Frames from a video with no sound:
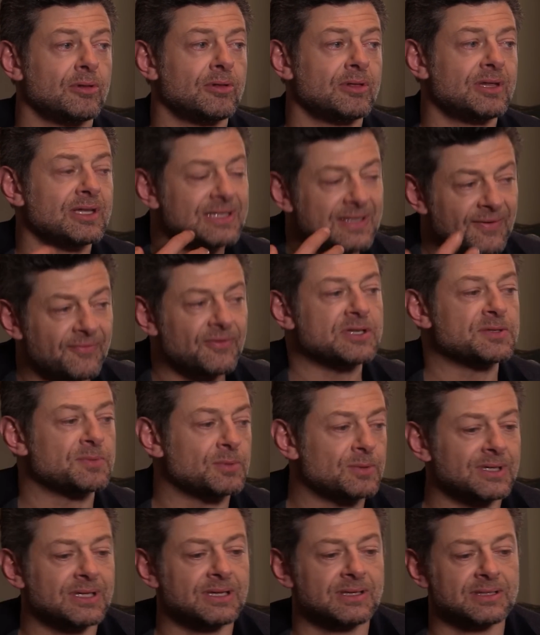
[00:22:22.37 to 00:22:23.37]
The difference
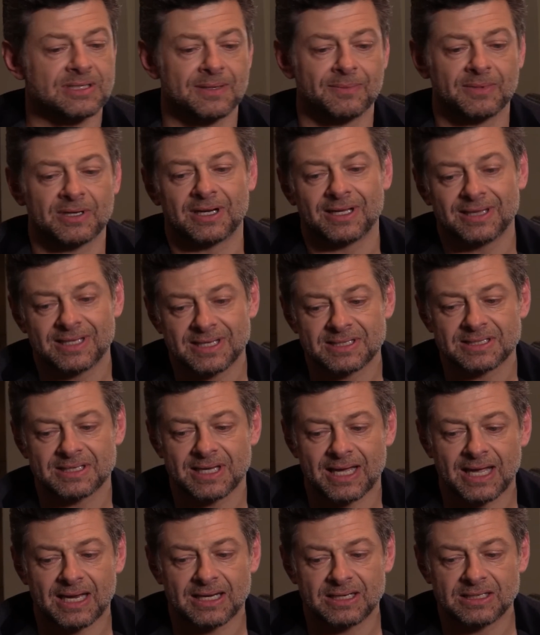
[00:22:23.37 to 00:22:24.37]
between something like this
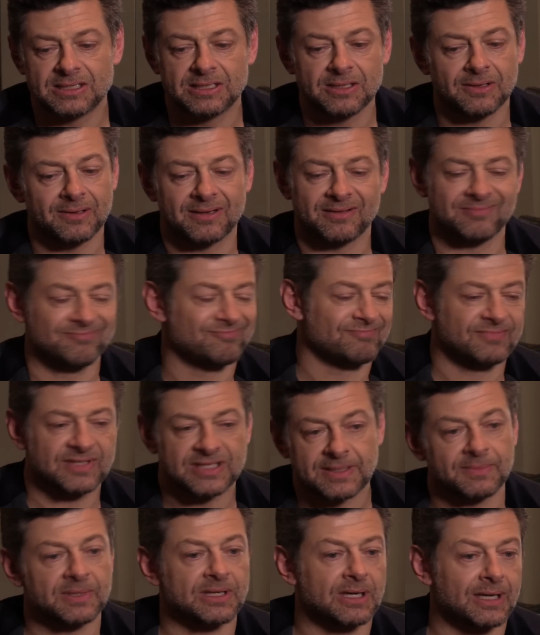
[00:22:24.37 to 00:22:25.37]
and doing
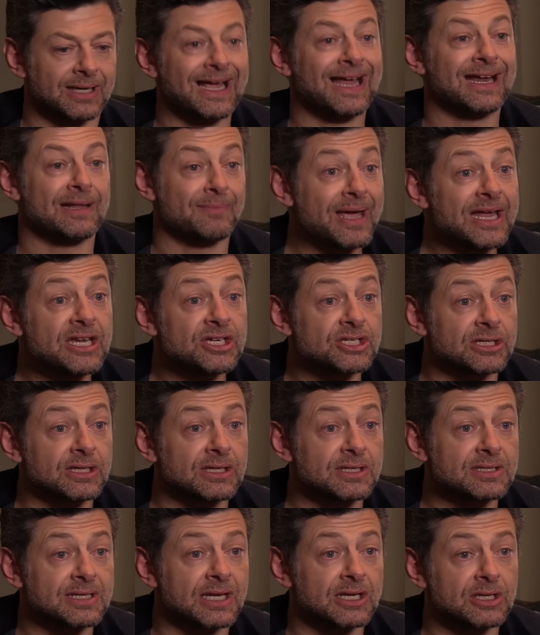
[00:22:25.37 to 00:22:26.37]
something like
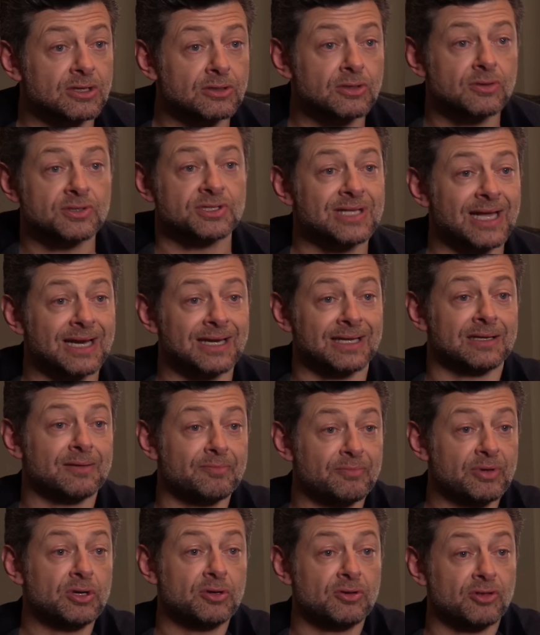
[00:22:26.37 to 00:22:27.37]
animation is that you're not standing in
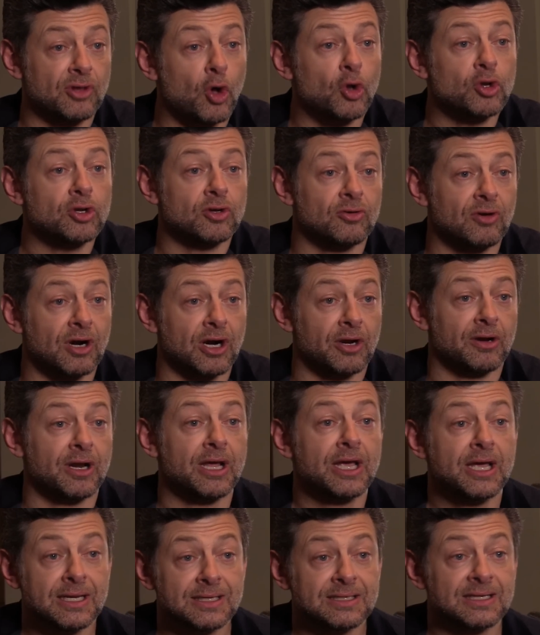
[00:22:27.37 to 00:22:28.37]
a booth on your own,
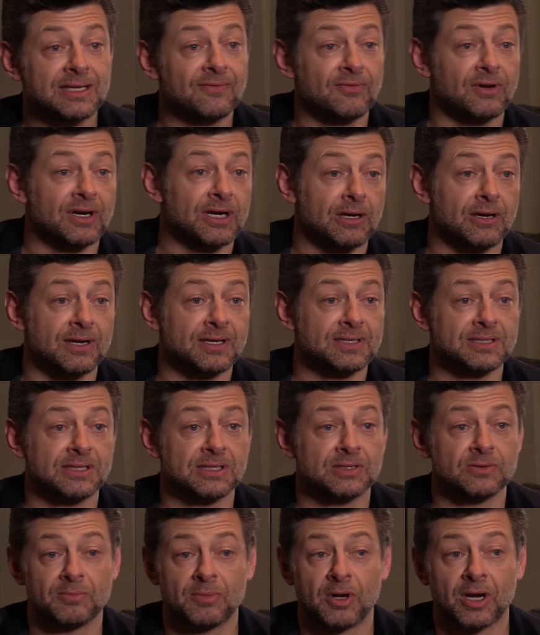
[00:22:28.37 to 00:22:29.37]
delivering lines
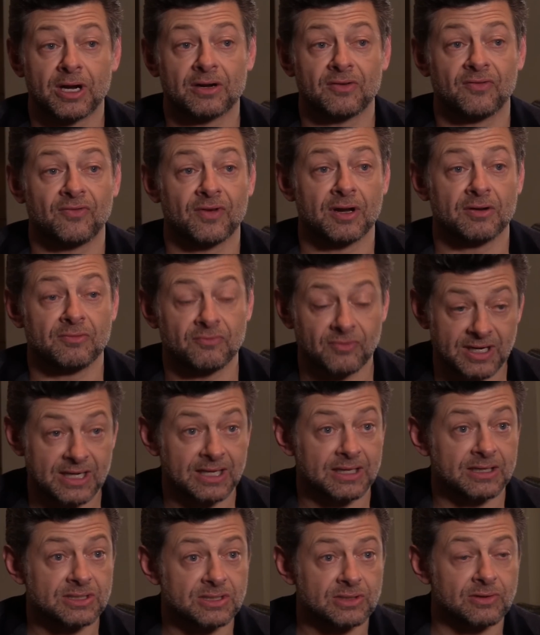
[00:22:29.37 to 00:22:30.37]
into a microphone,
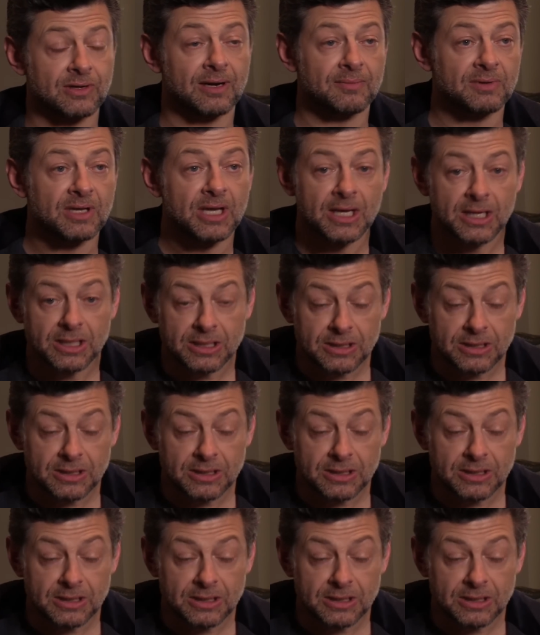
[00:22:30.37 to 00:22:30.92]
reading a script.